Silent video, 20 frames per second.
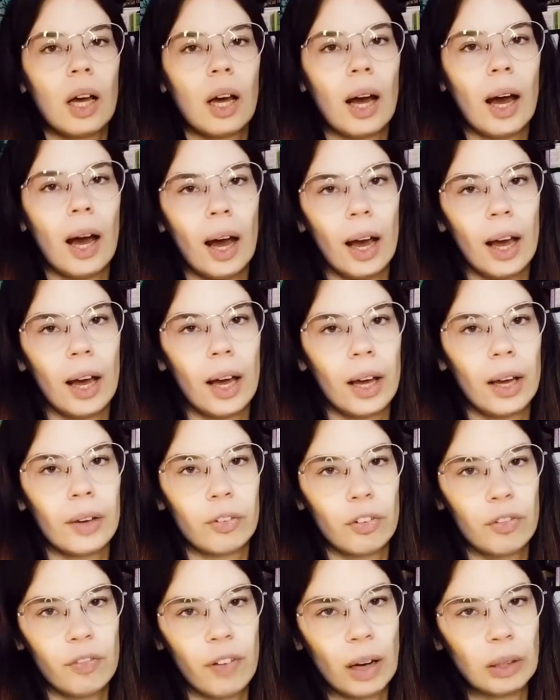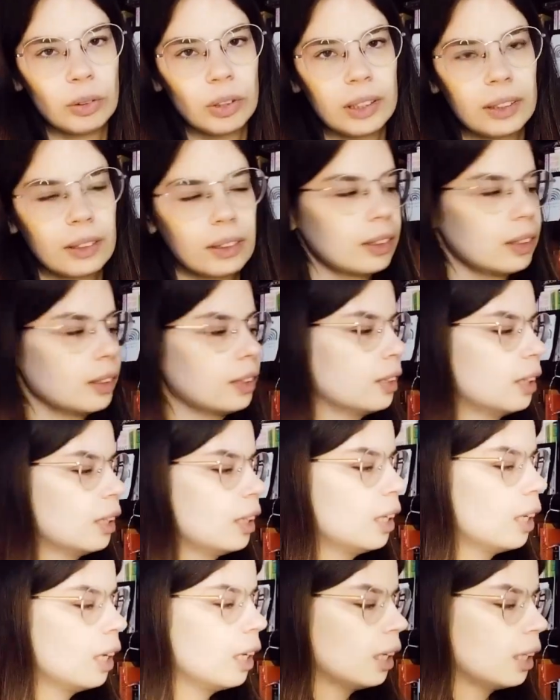I've found it.
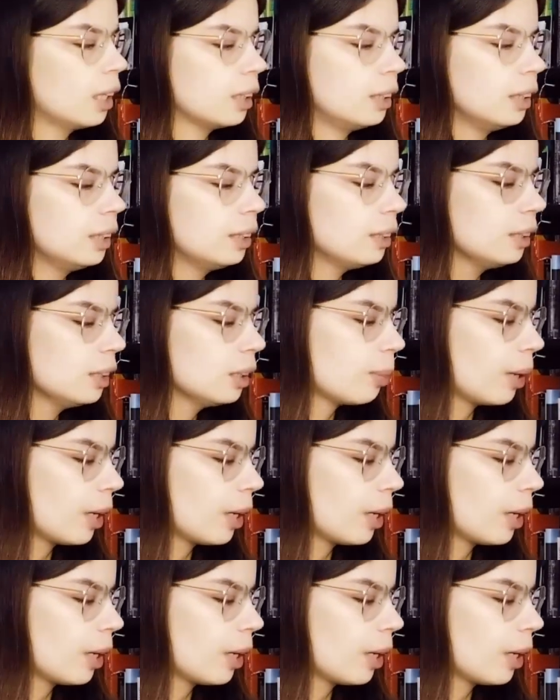This is my